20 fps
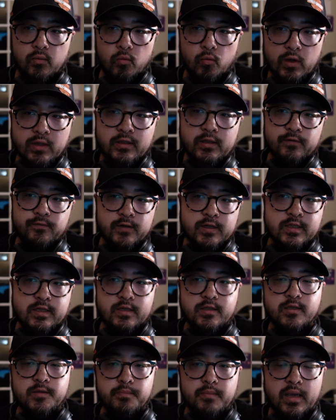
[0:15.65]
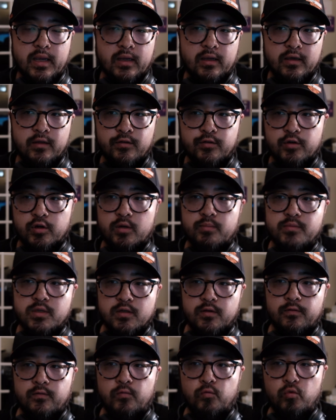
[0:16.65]
what difference does it make in terms
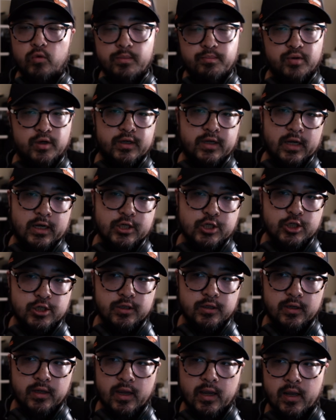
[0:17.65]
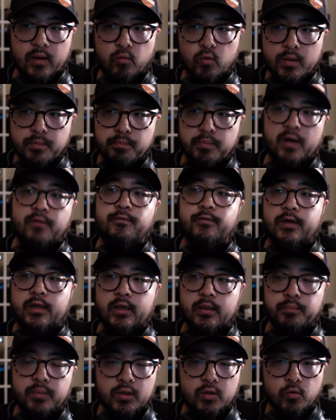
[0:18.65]
of wind protection and wind
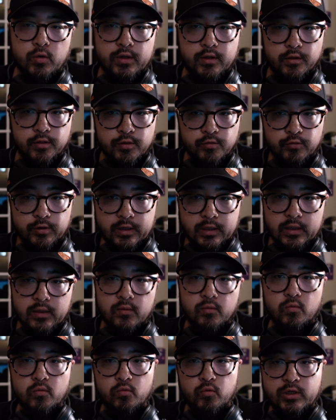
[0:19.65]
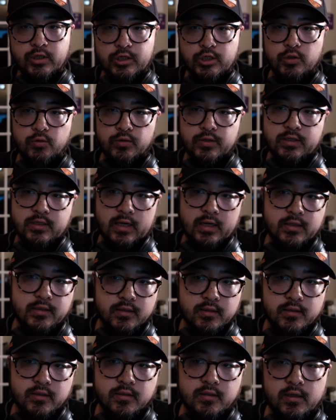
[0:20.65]
buffeting between the three windshield
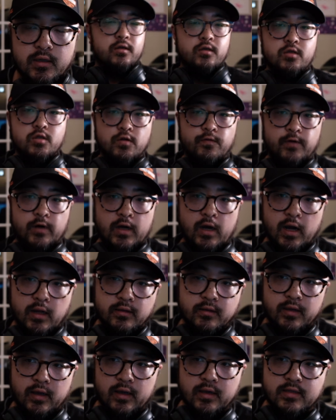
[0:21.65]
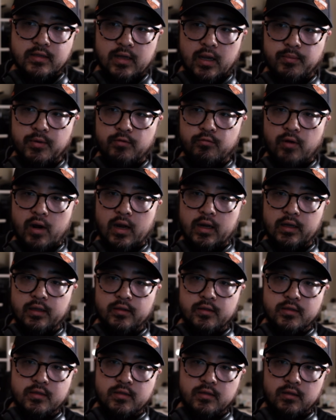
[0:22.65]
sizes. So for context, I've been rocking
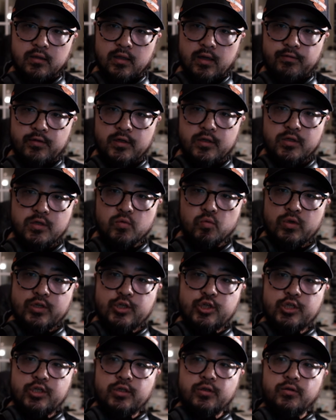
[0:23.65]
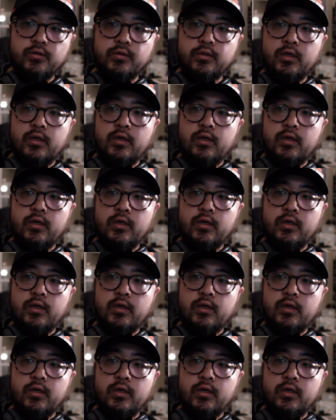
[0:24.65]
this 11-inch windshield